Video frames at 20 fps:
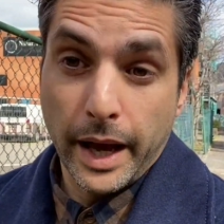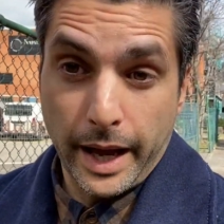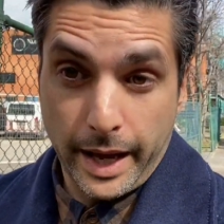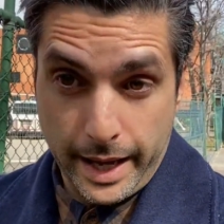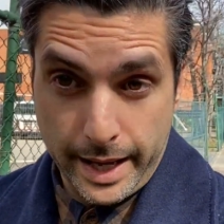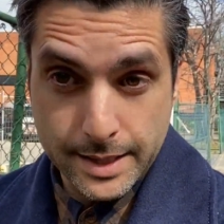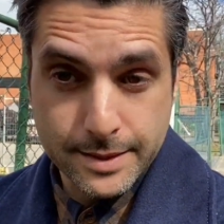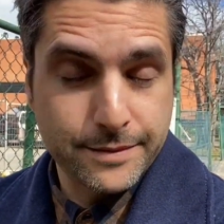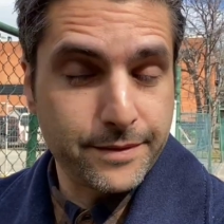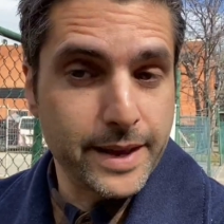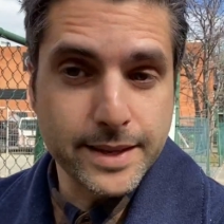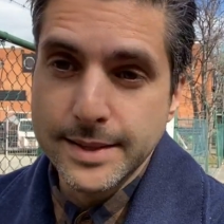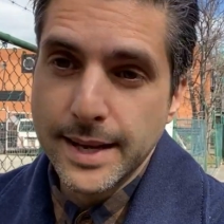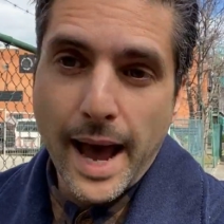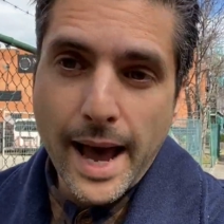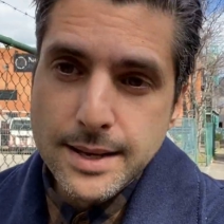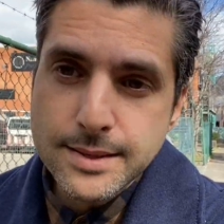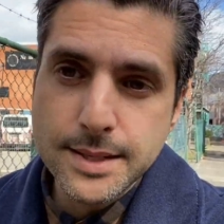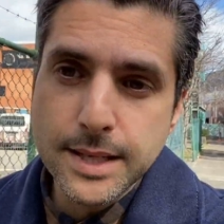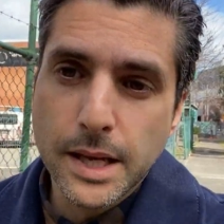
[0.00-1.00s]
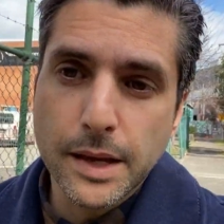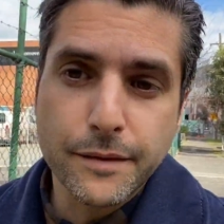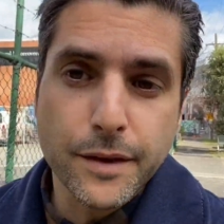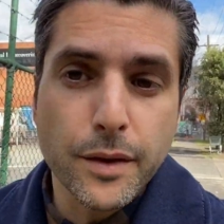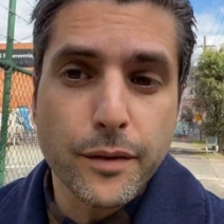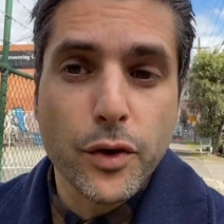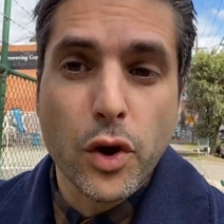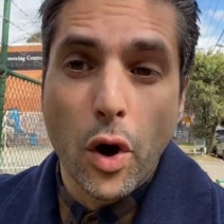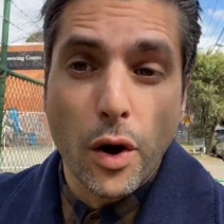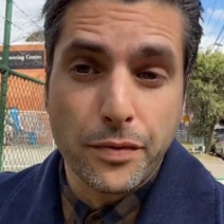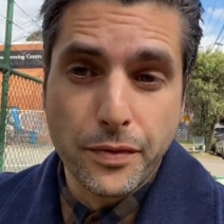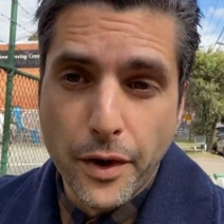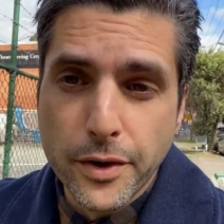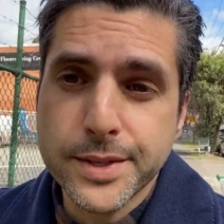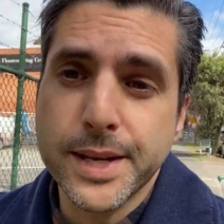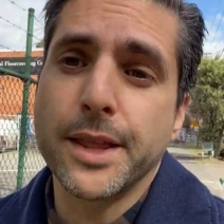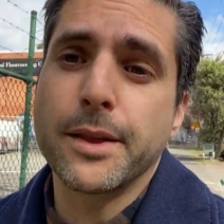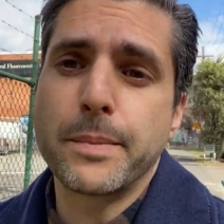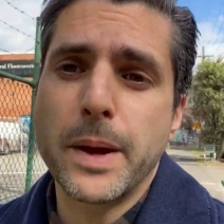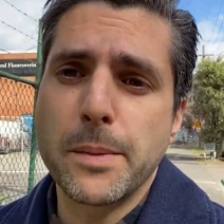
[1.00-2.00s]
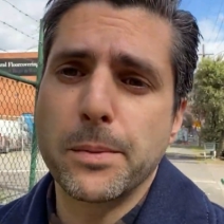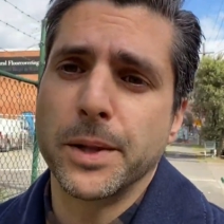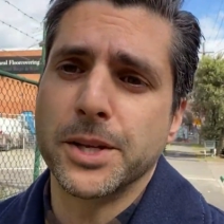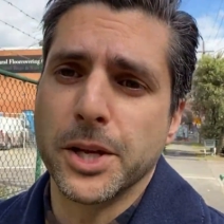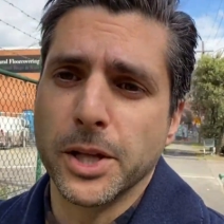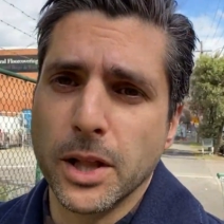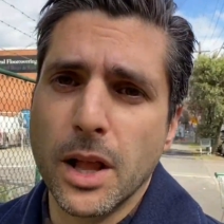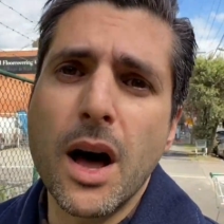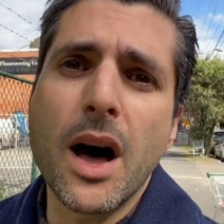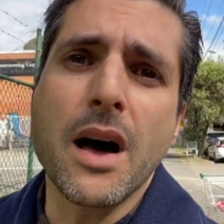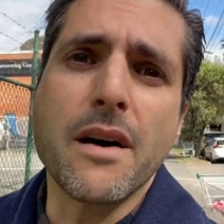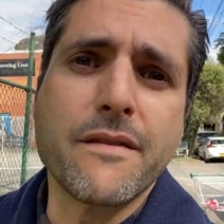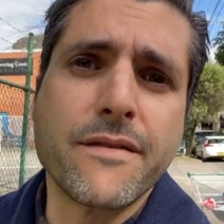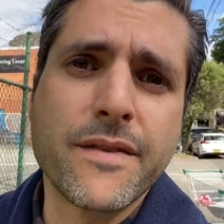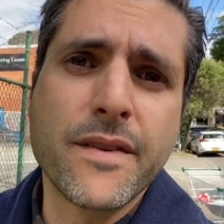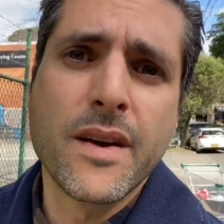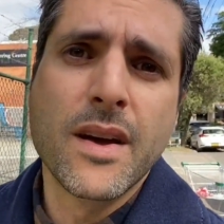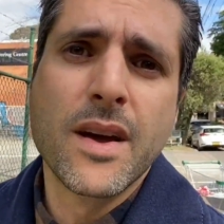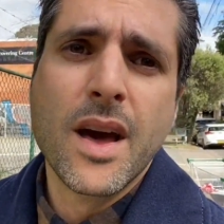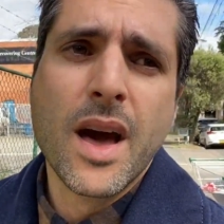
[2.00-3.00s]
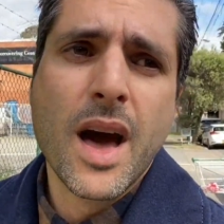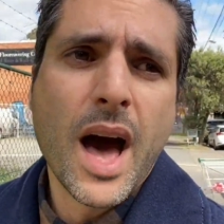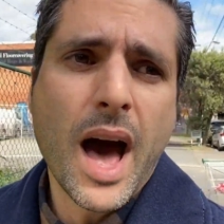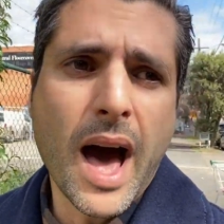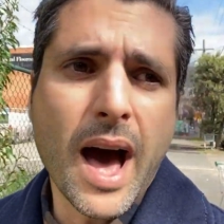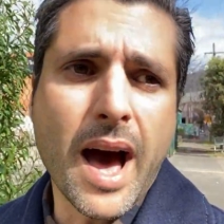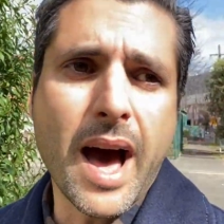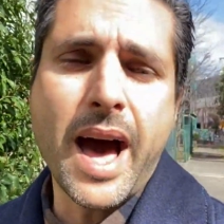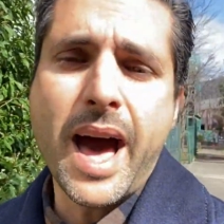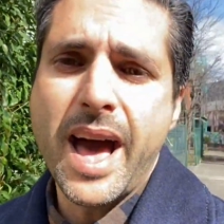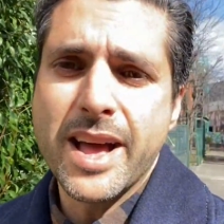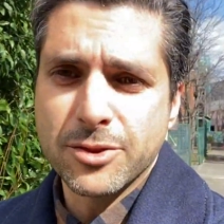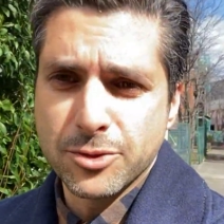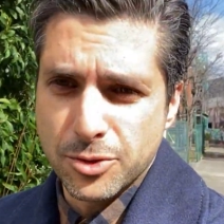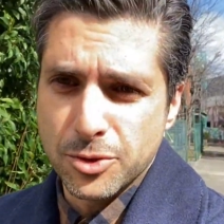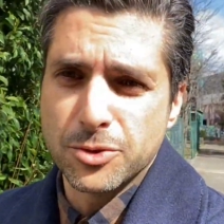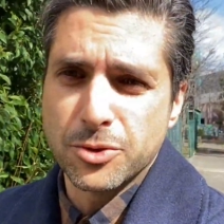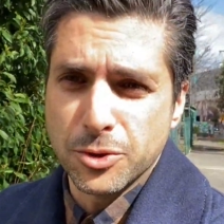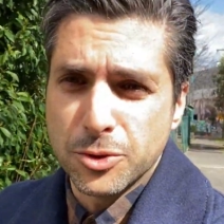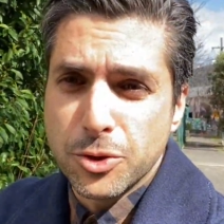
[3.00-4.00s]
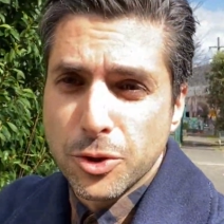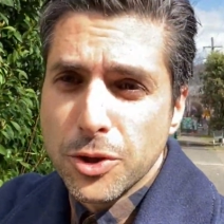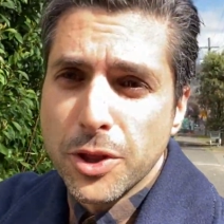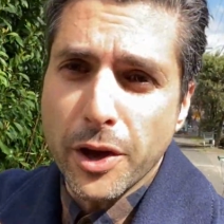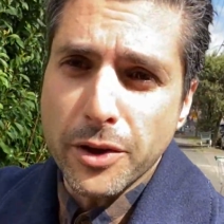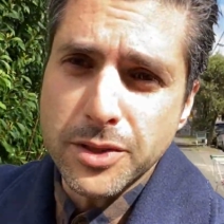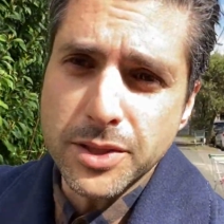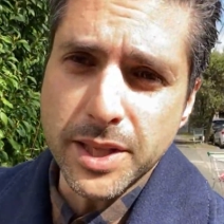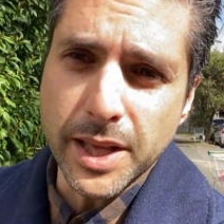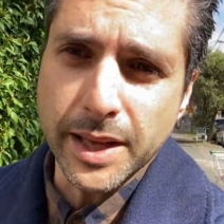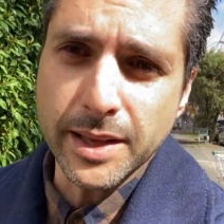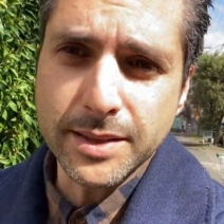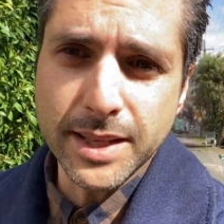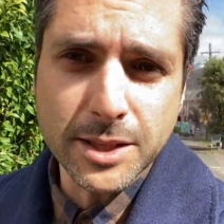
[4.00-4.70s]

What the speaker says: It's fantastic if you've got those other people in your life to do those things.